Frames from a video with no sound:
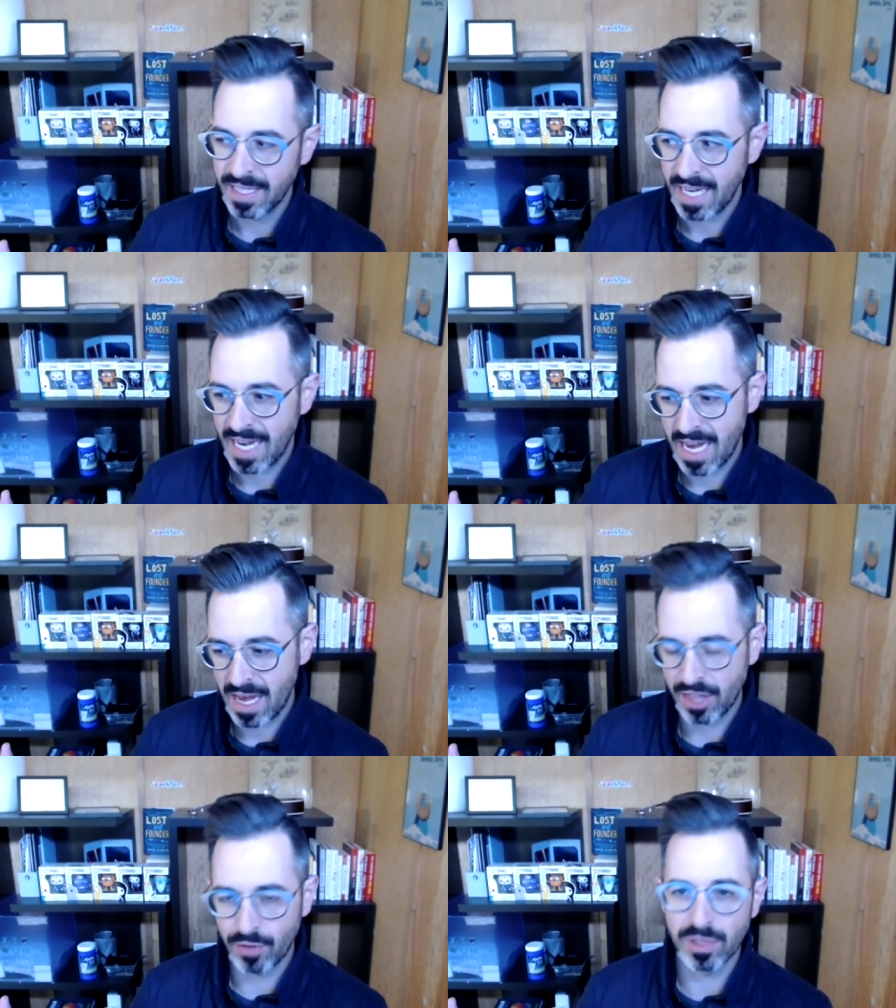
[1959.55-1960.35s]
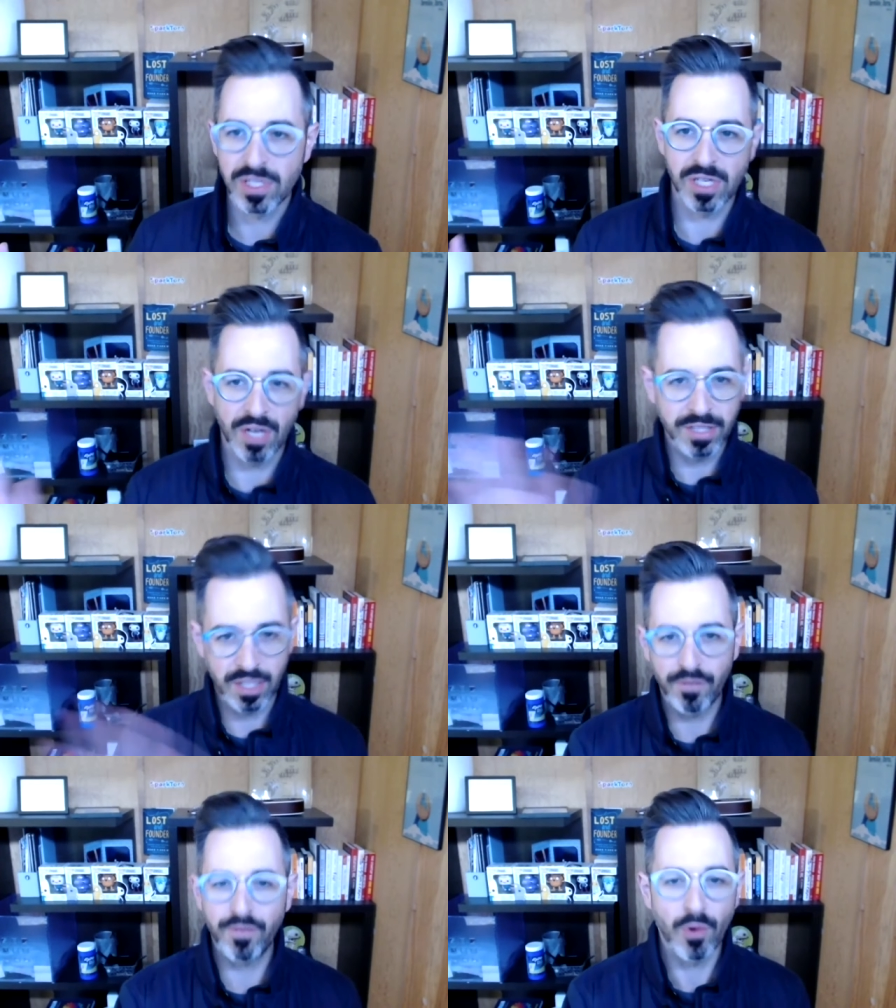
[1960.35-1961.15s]
uh, the result
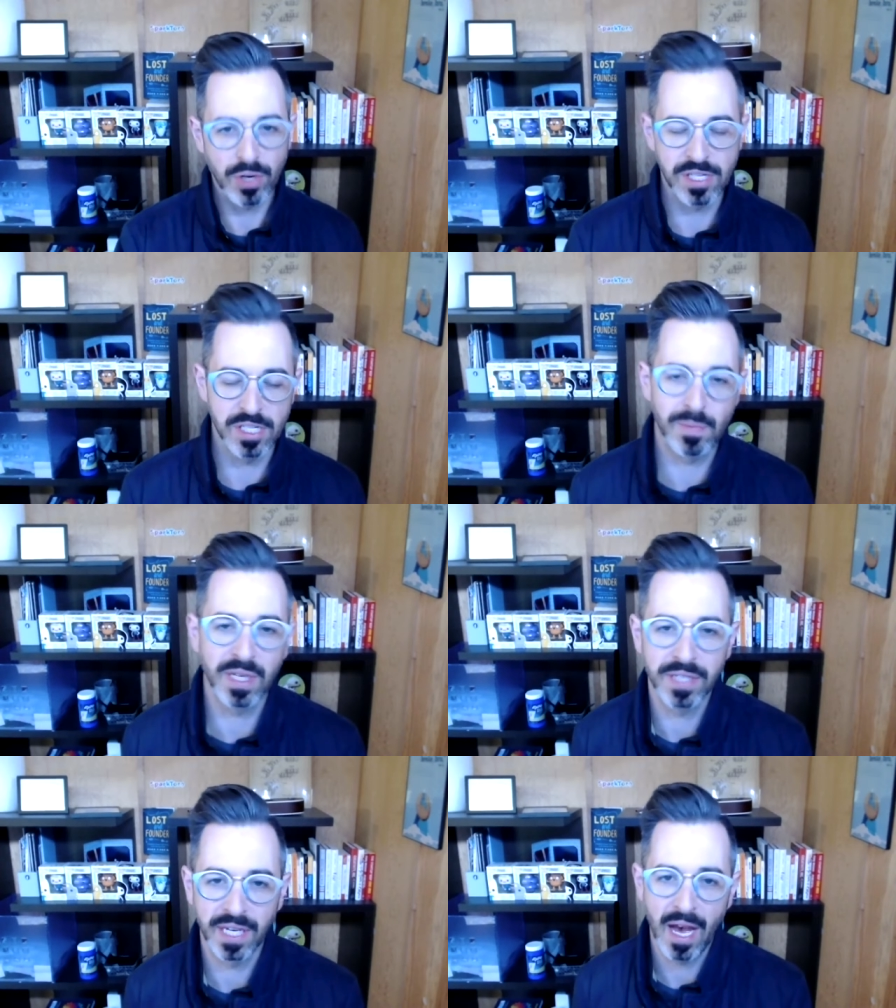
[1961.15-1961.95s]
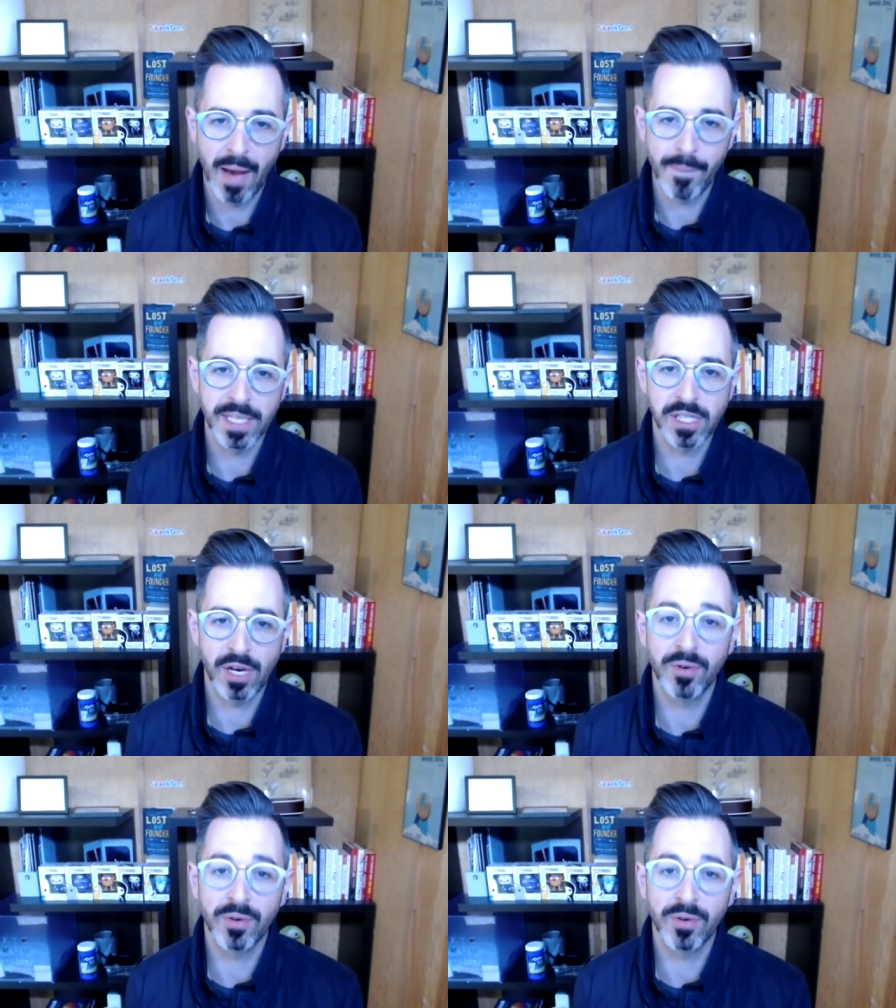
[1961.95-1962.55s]
of forces building up and so